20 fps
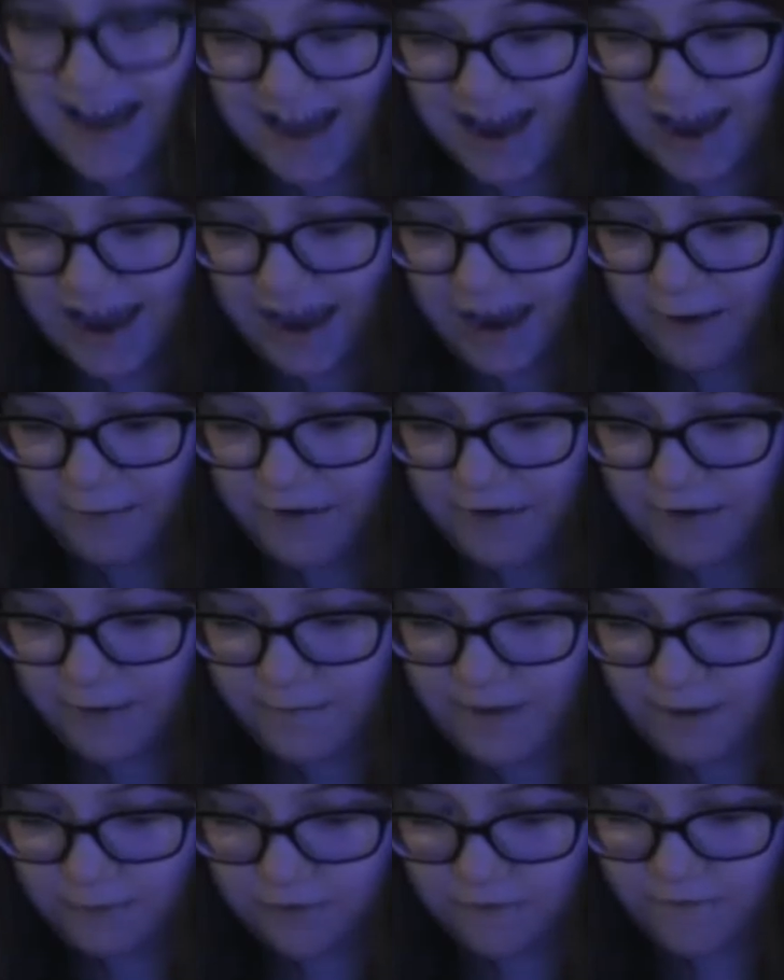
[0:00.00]
I will
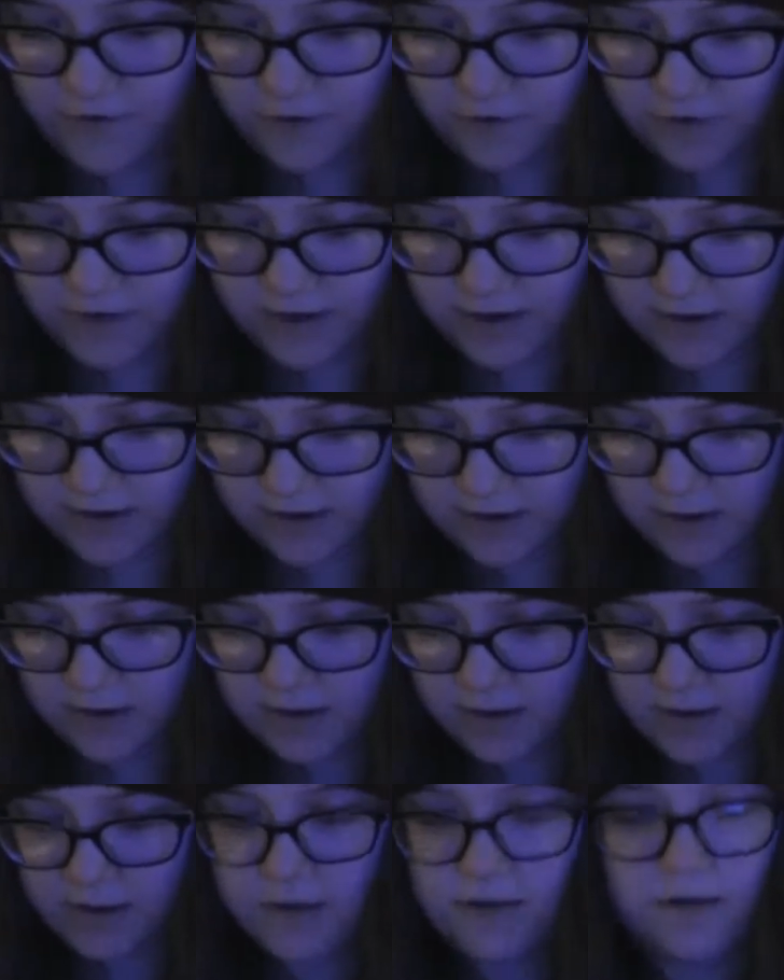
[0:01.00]
be reviewing...
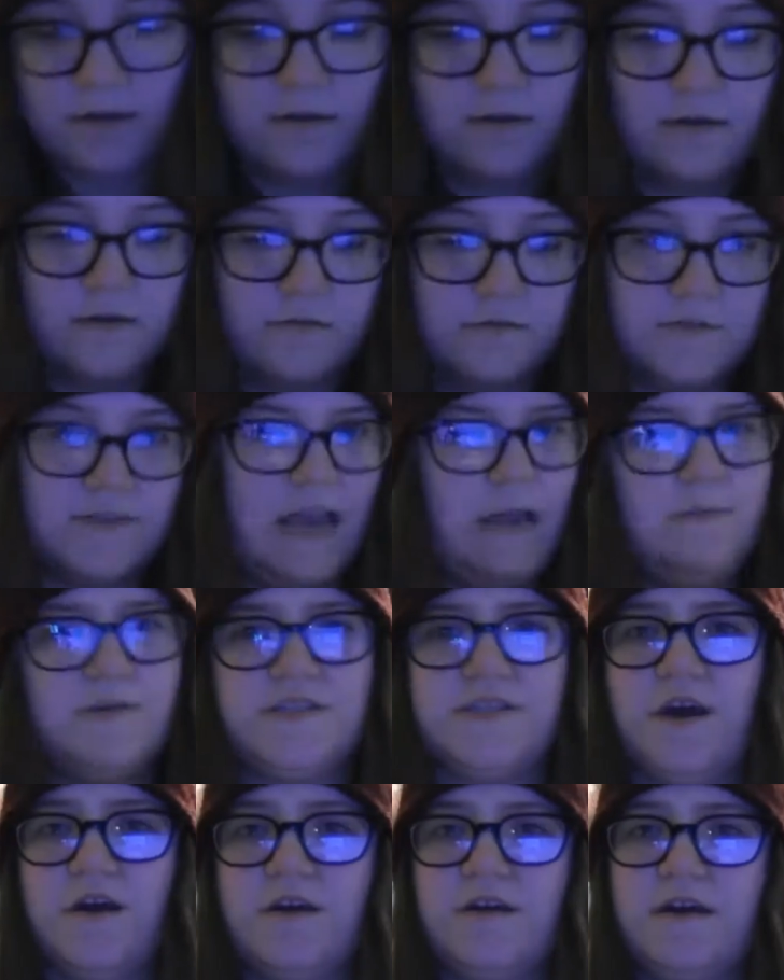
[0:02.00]

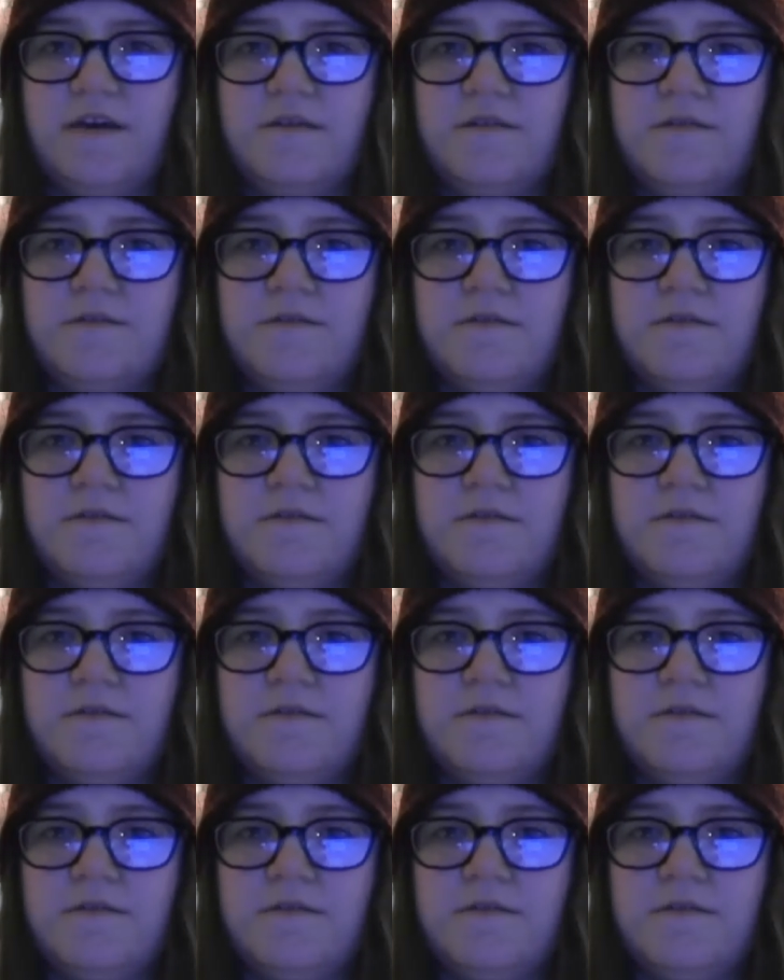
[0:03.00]
Cyberstalking.